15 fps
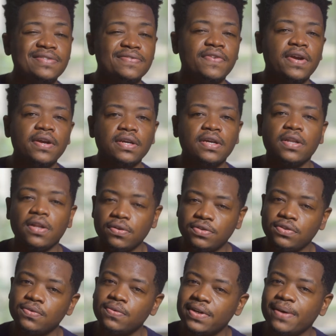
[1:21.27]
very close
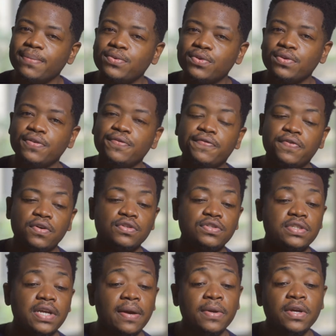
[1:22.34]
to what I'm doing in
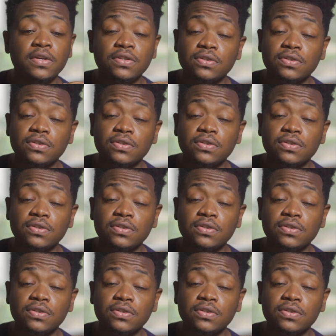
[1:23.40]
Photoshop.